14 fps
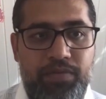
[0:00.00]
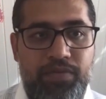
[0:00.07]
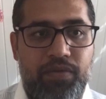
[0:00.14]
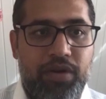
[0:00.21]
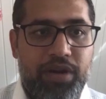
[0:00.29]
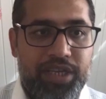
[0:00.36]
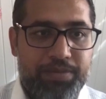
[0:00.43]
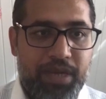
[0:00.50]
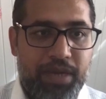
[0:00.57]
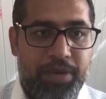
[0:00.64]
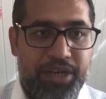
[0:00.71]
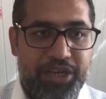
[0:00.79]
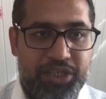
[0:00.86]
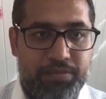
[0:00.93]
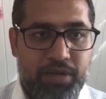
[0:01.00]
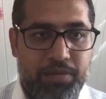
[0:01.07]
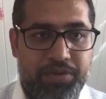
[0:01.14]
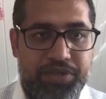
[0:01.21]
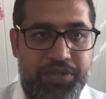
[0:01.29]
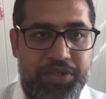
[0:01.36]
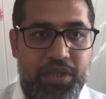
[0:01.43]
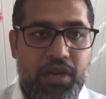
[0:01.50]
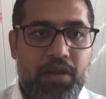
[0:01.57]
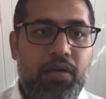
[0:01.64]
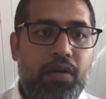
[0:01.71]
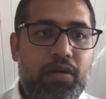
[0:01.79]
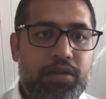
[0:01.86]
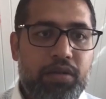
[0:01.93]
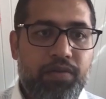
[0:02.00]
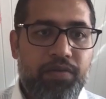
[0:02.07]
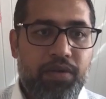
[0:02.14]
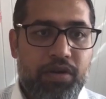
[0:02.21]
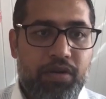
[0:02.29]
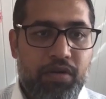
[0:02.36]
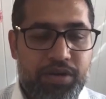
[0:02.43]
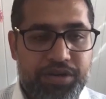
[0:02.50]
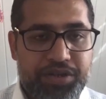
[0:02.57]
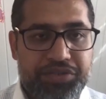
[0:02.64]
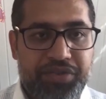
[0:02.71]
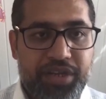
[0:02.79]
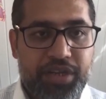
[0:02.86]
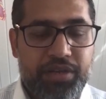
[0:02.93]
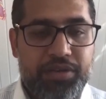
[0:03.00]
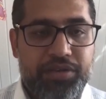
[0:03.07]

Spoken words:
for experimentation purposes and also for continuous training.